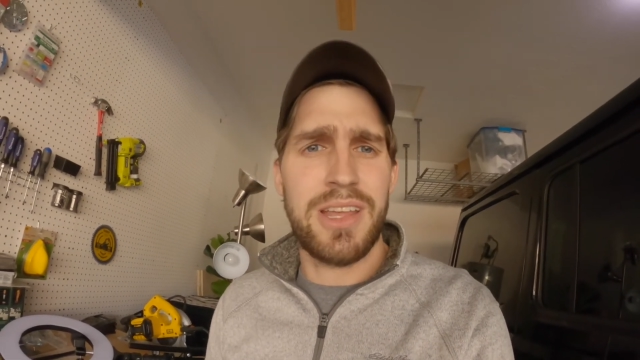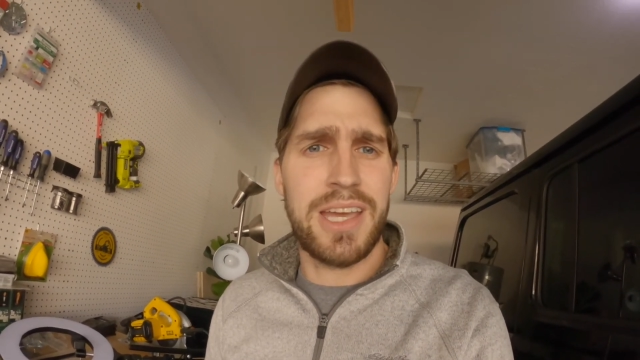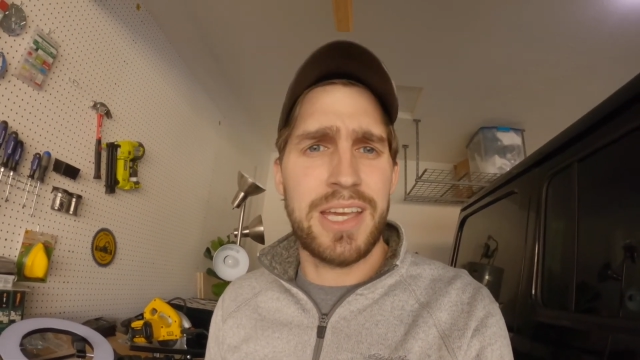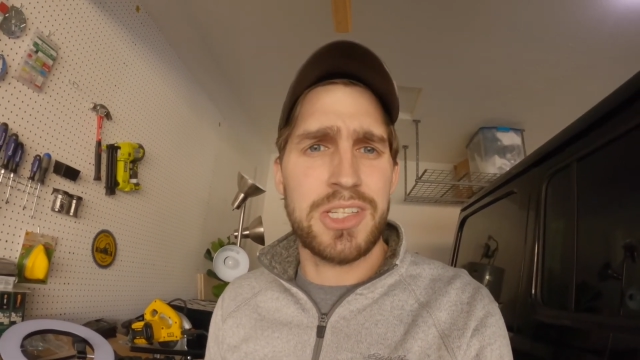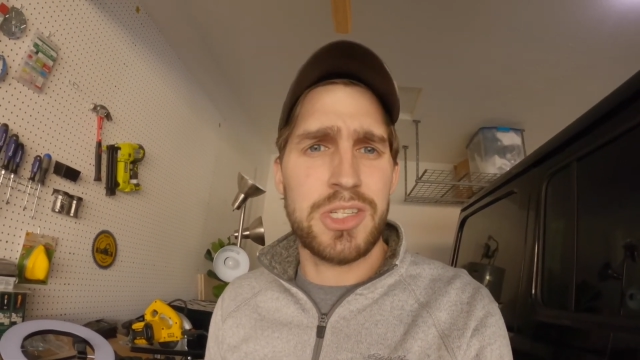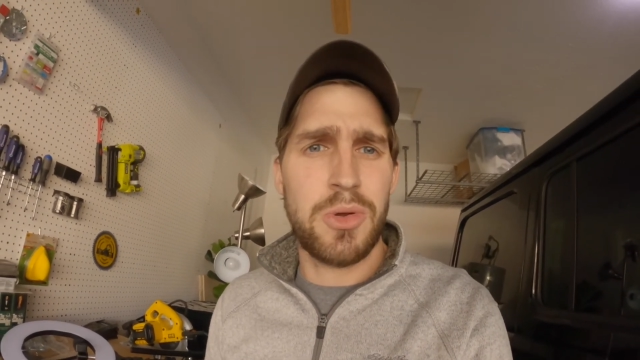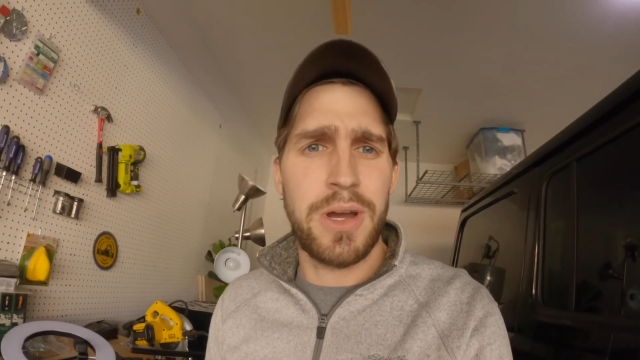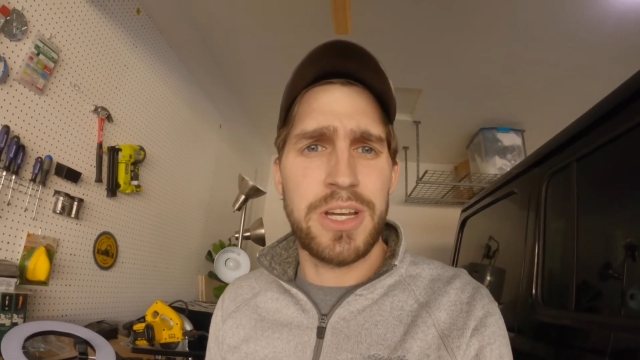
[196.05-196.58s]

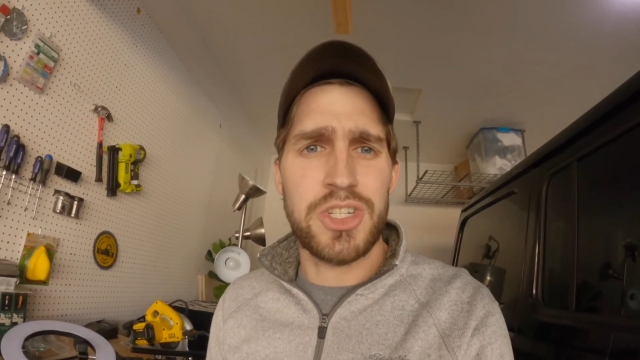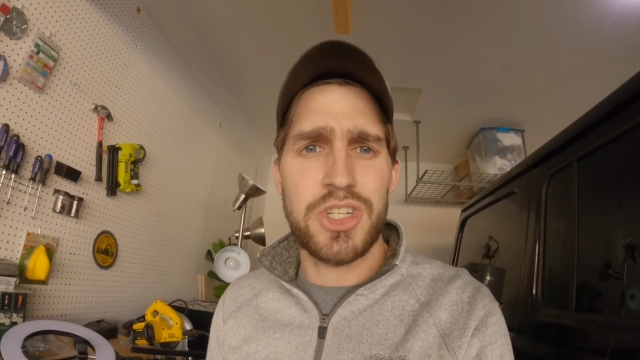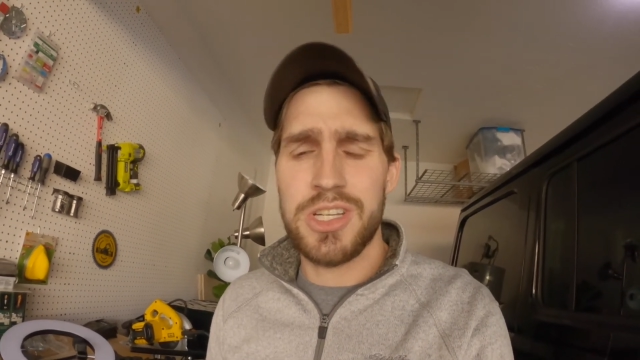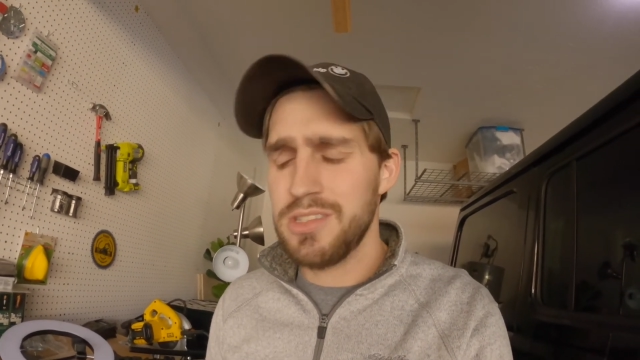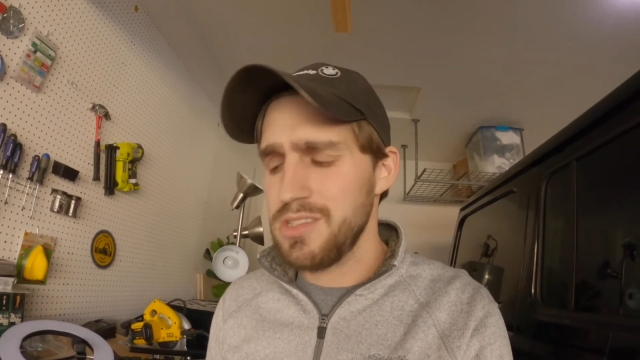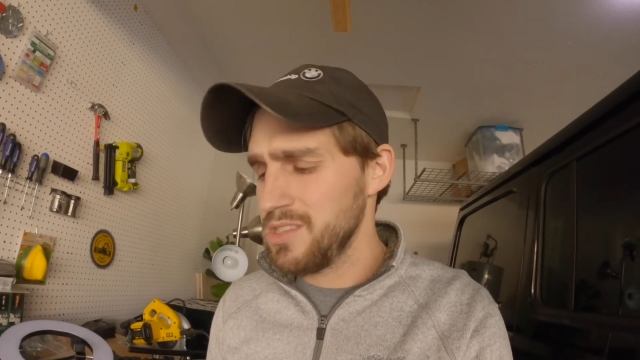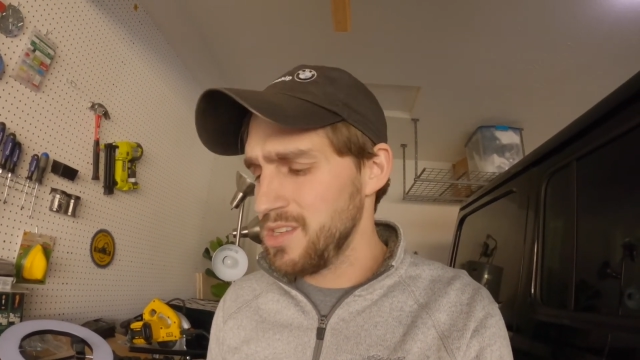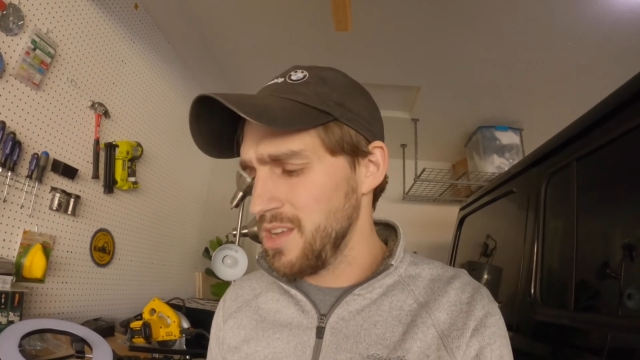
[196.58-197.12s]
likes,
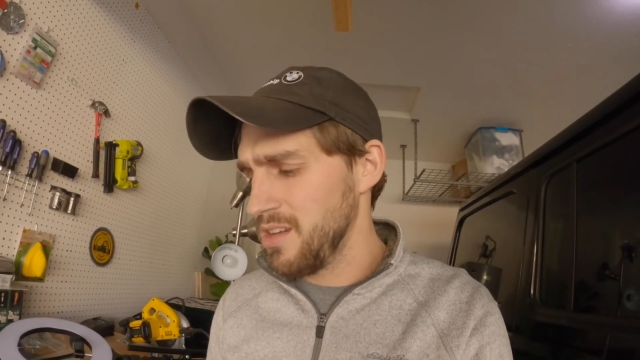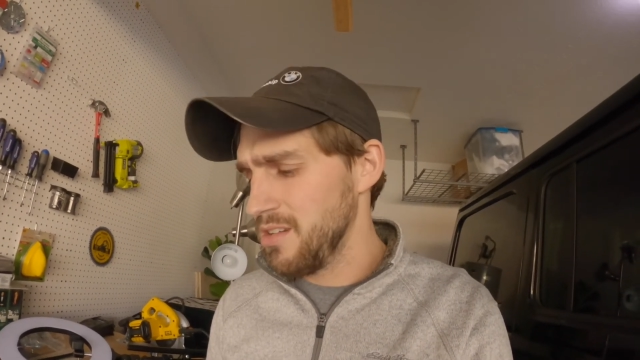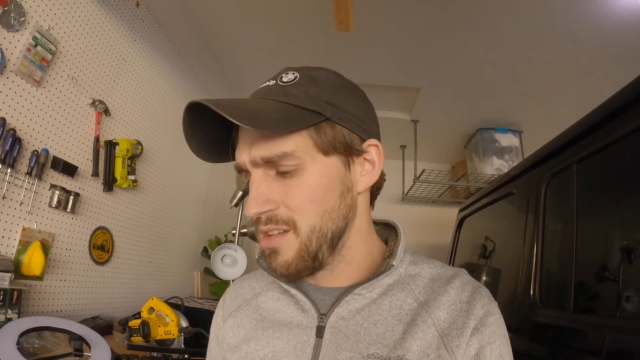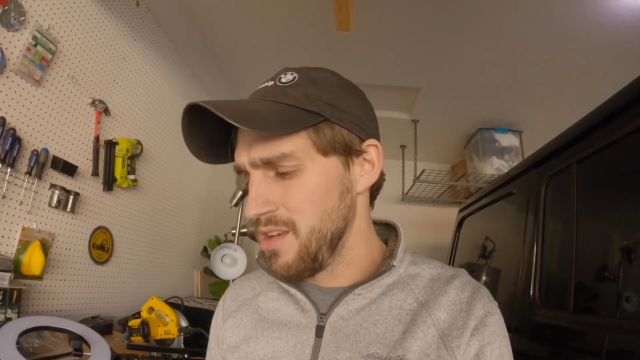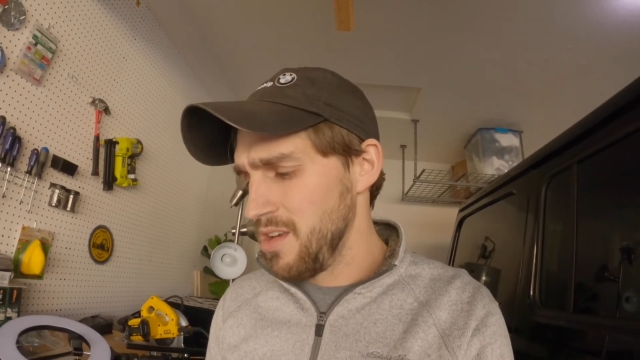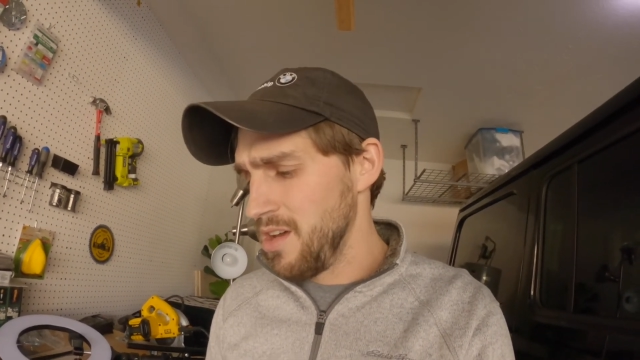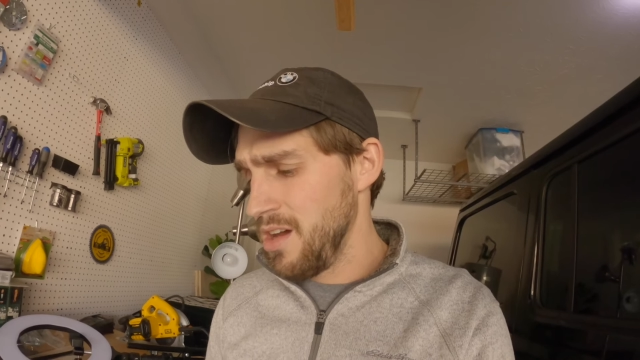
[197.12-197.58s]
questions, and